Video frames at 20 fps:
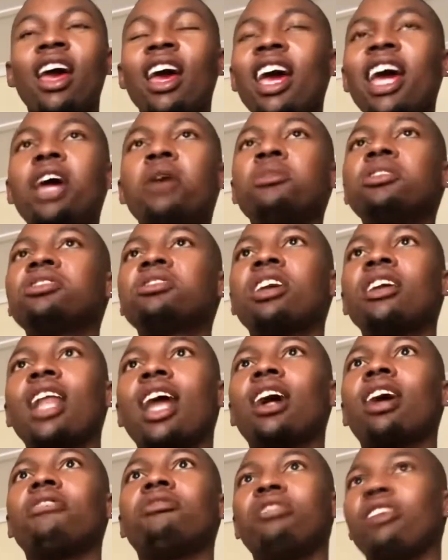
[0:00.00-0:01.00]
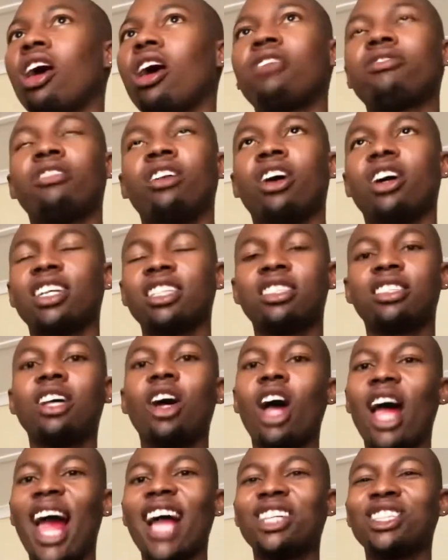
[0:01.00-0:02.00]
it was not like a vlog vlog it's
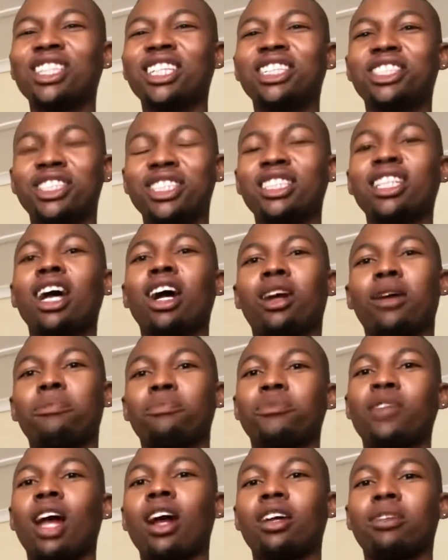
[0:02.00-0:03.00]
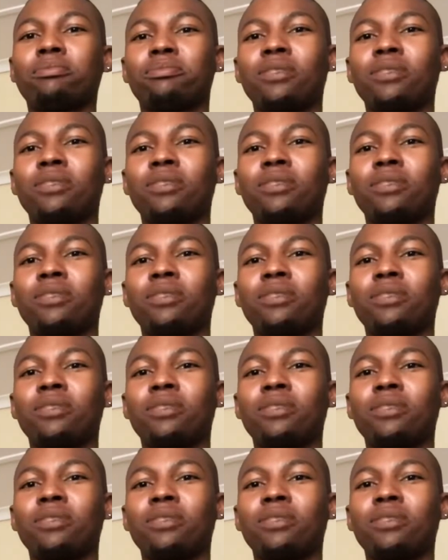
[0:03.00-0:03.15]
actually just a, a